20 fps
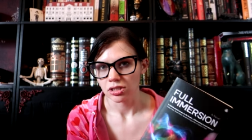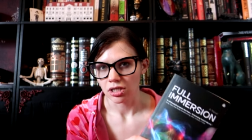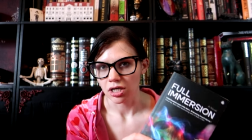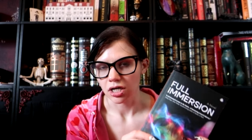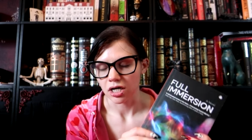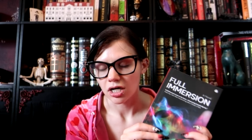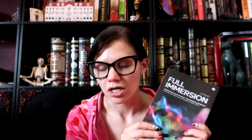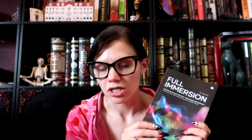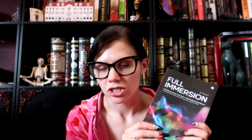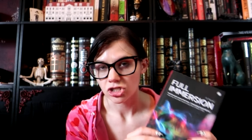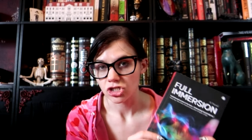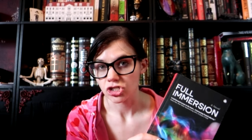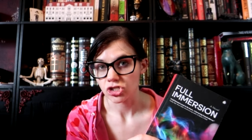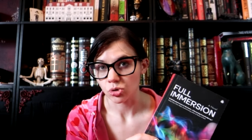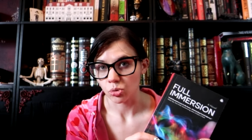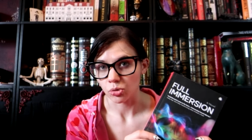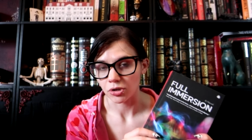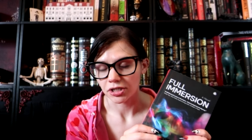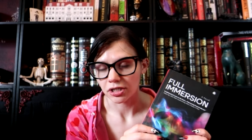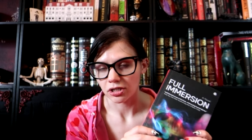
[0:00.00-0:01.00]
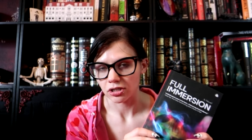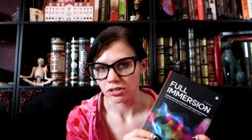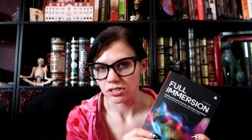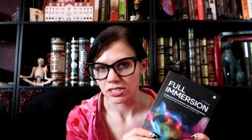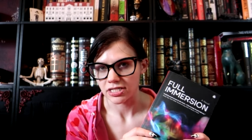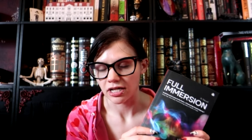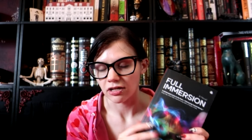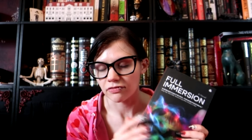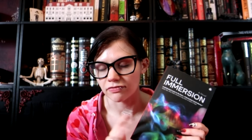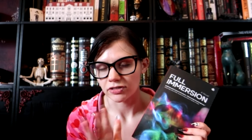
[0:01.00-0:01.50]
uh, story
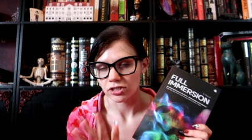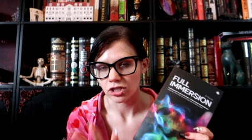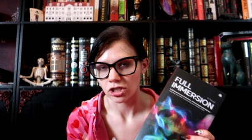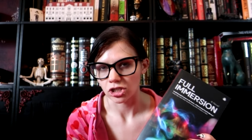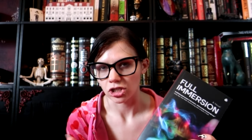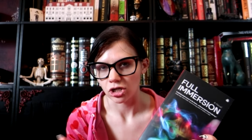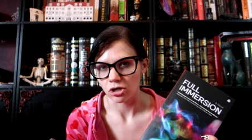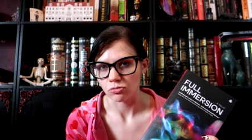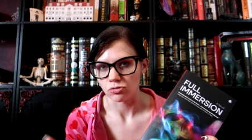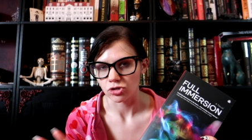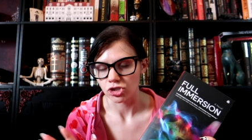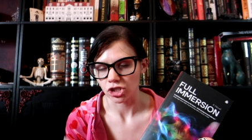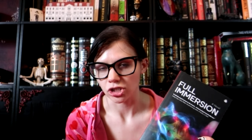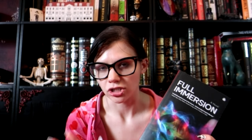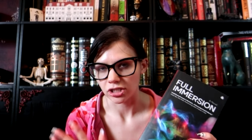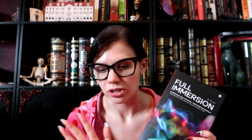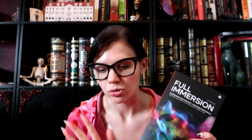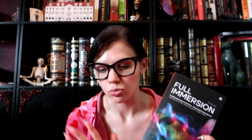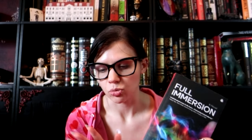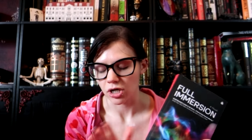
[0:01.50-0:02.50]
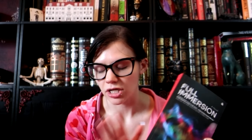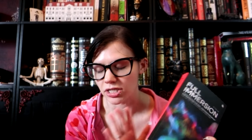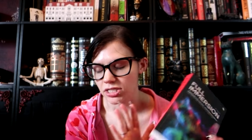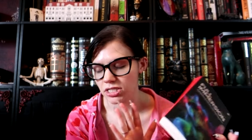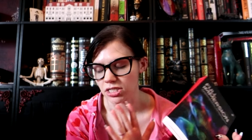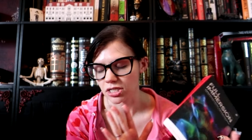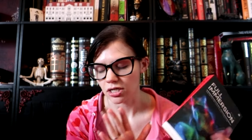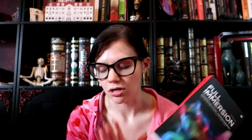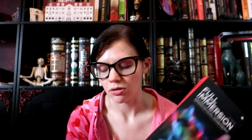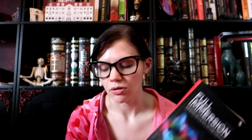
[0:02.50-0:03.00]
herself and her own journey was.
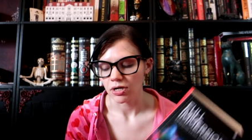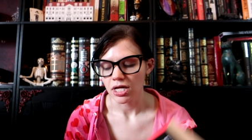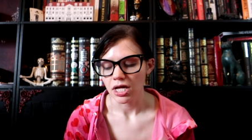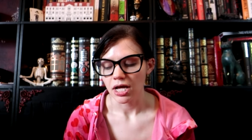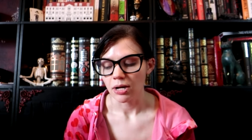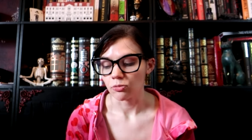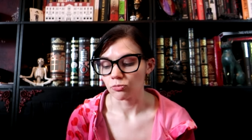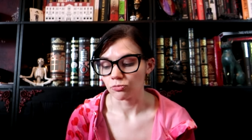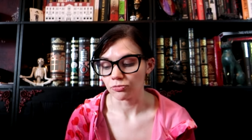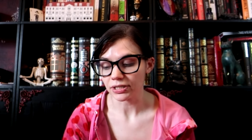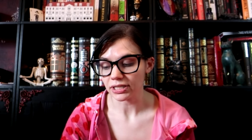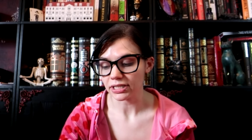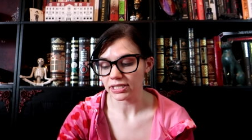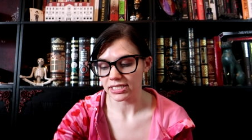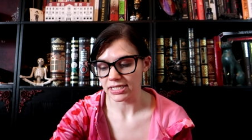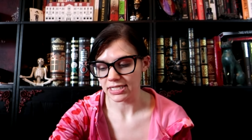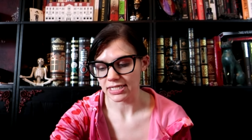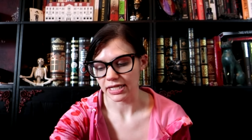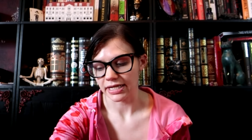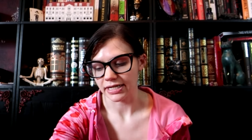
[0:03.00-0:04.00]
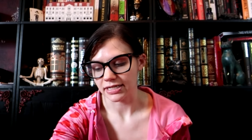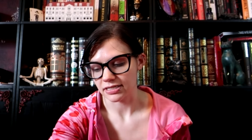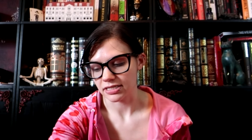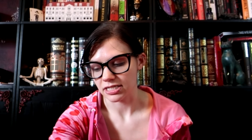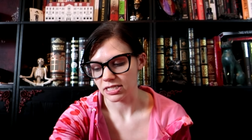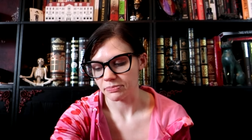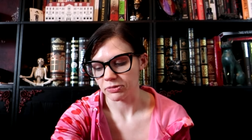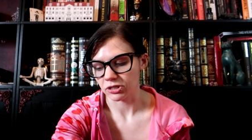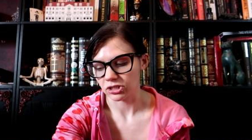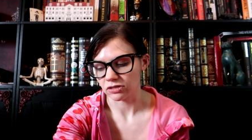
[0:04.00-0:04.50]
So really disliked
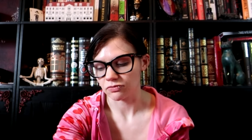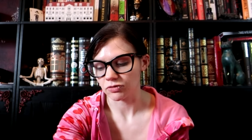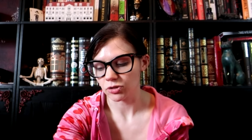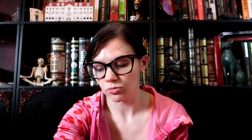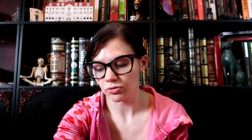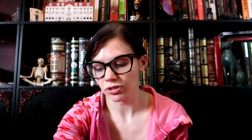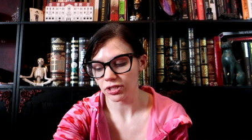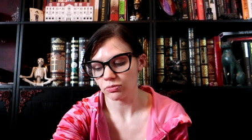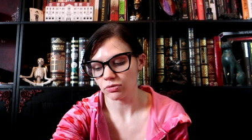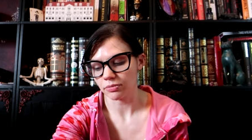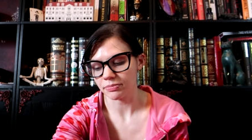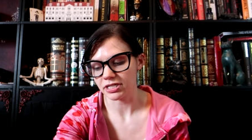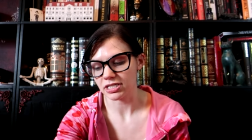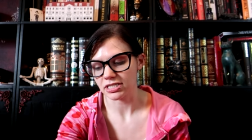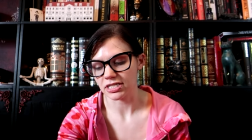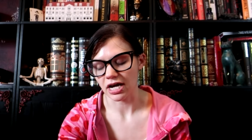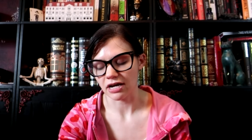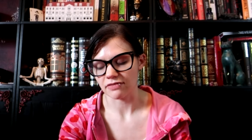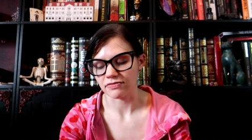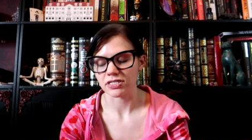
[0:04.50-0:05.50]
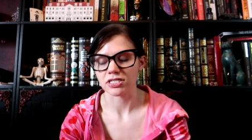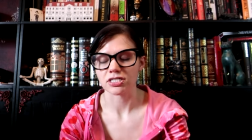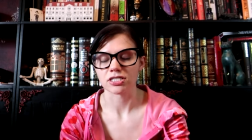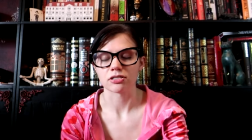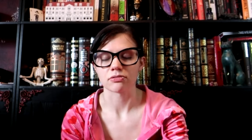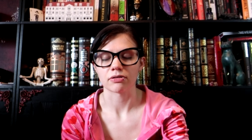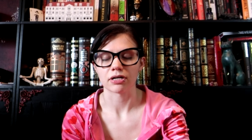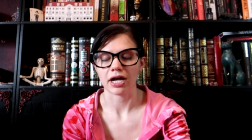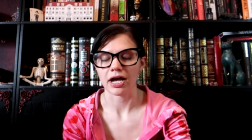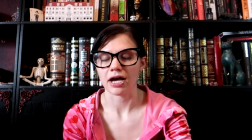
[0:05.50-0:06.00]
this book. If you really want me to dive
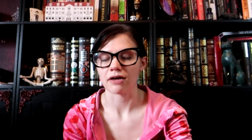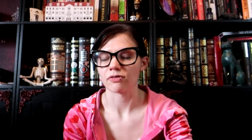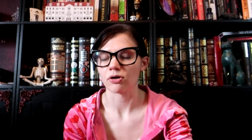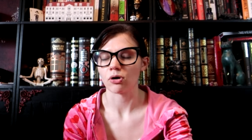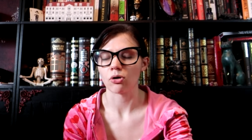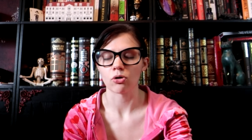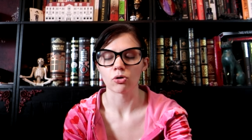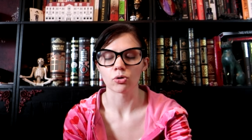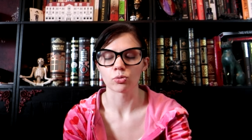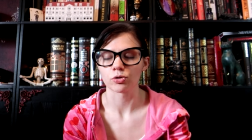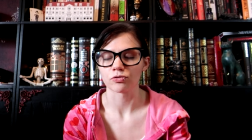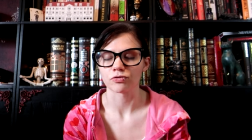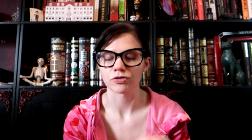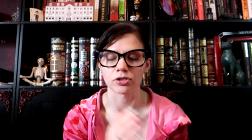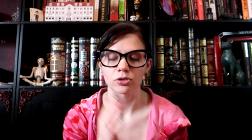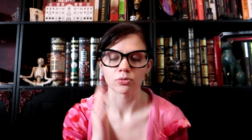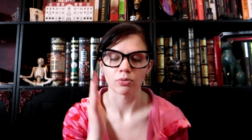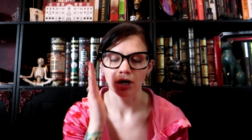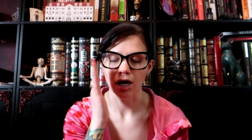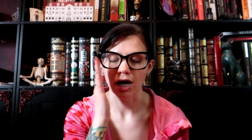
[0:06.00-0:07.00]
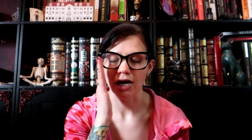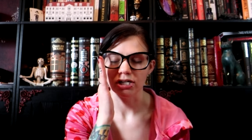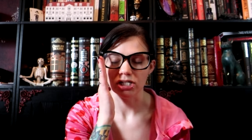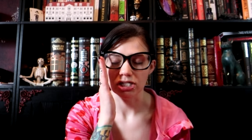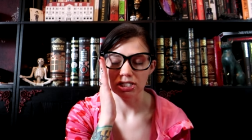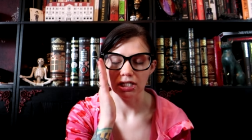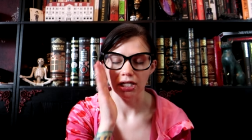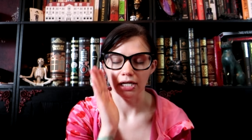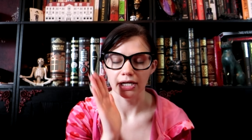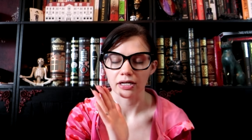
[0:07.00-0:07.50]
into it, I have a whole review where I
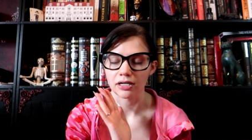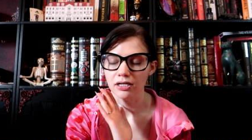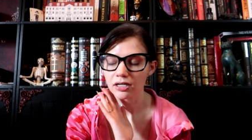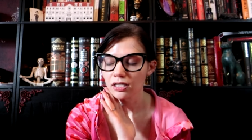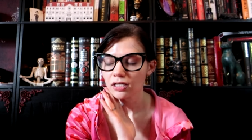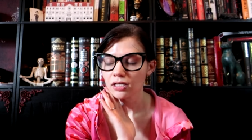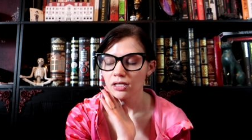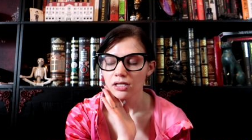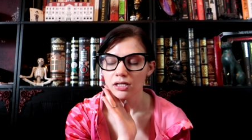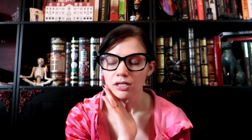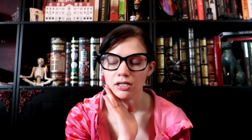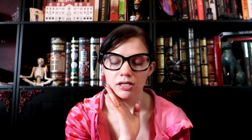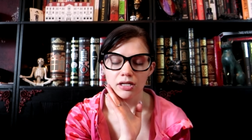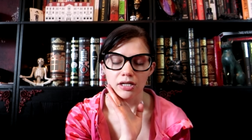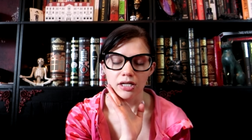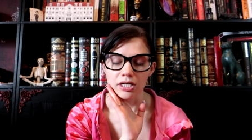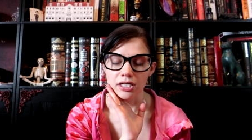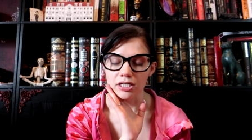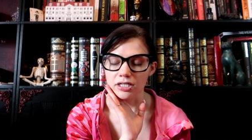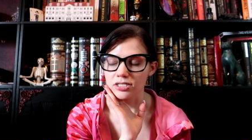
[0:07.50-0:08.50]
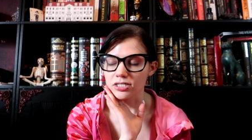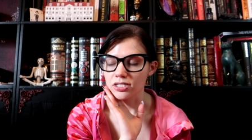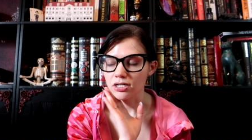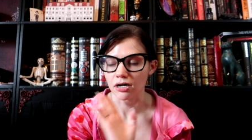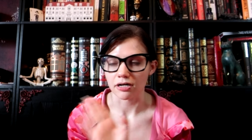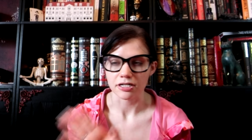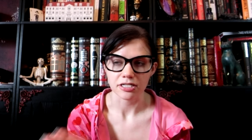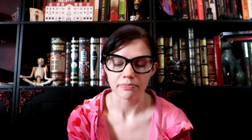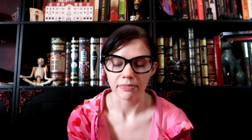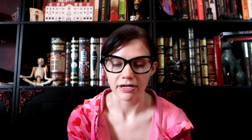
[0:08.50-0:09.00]
just like
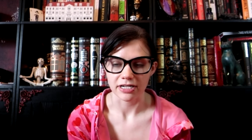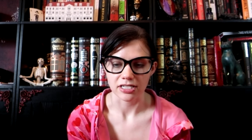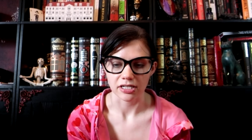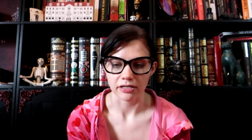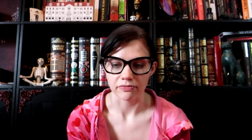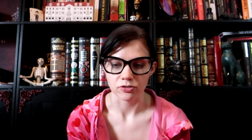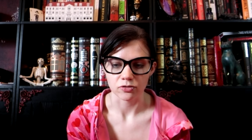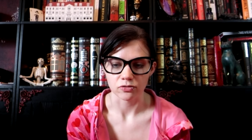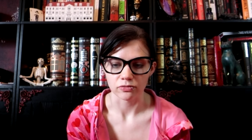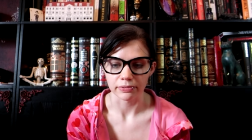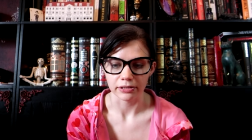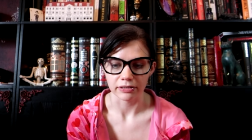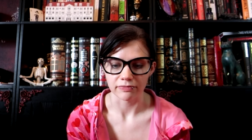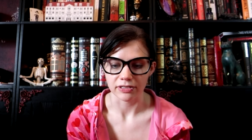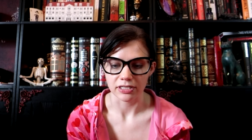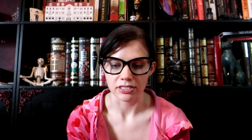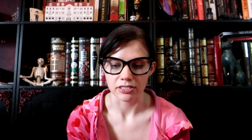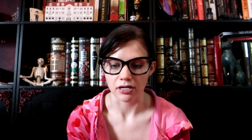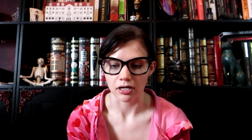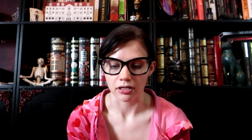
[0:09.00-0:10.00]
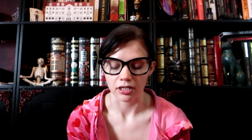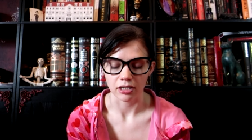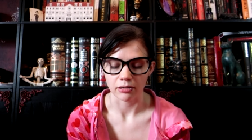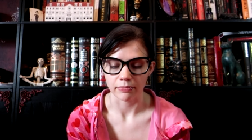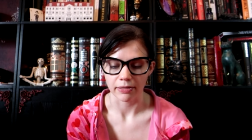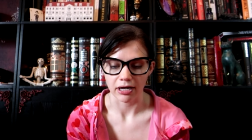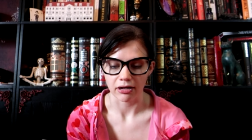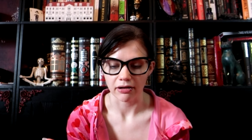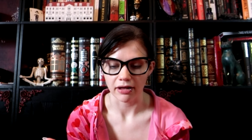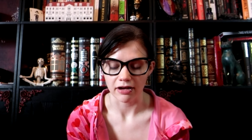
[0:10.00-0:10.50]
exhaust myself to oblivion talking
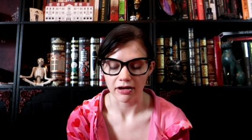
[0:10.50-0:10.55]
about